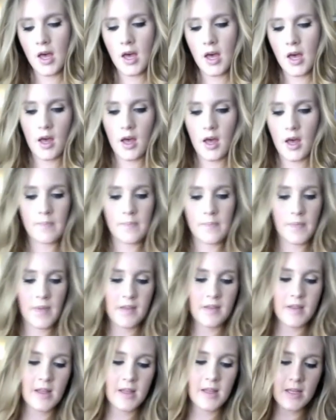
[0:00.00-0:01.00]
And
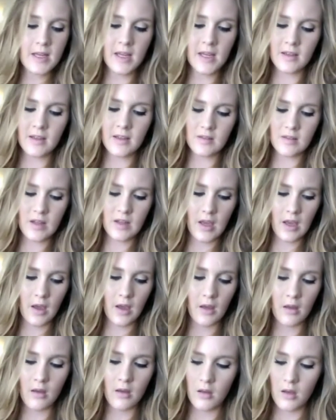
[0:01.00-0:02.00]
then the next
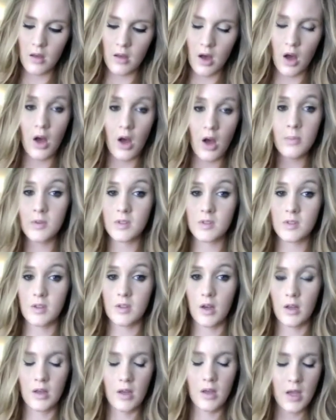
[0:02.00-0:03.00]
thing, almost
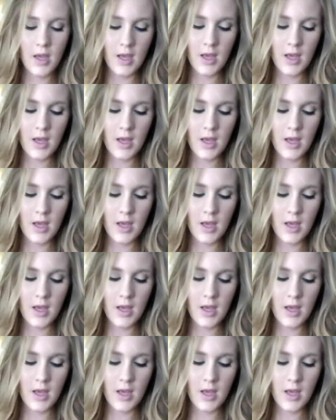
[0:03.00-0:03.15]
done,